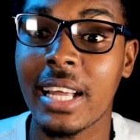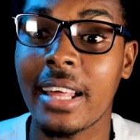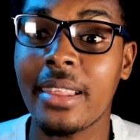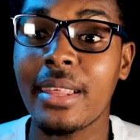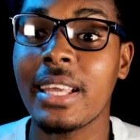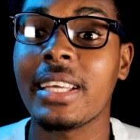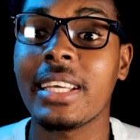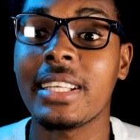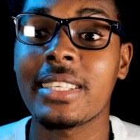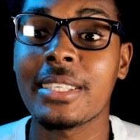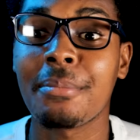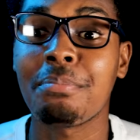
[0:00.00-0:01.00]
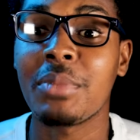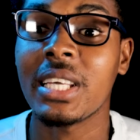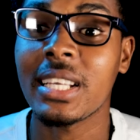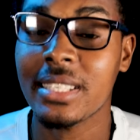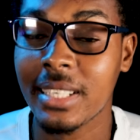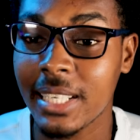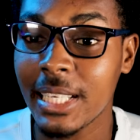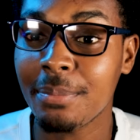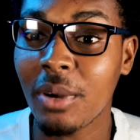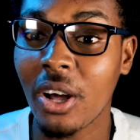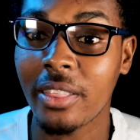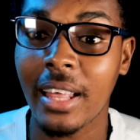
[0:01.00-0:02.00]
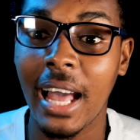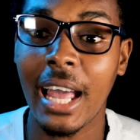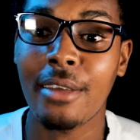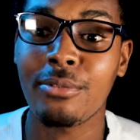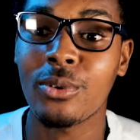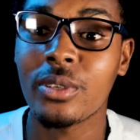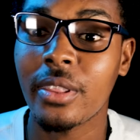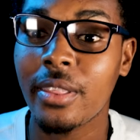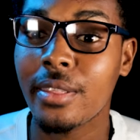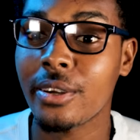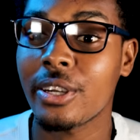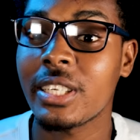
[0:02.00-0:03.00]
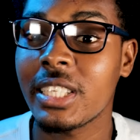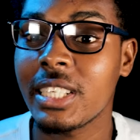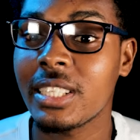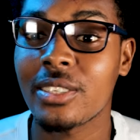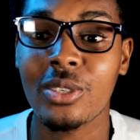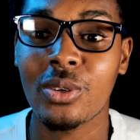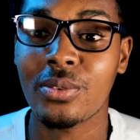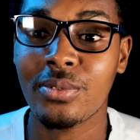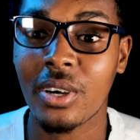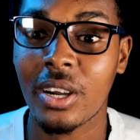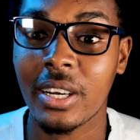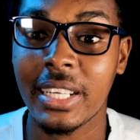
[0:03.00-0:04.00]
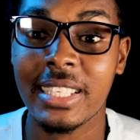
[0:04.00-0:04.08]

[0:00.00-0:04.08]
I think it's the biggest leap on the iPhone 13 so far.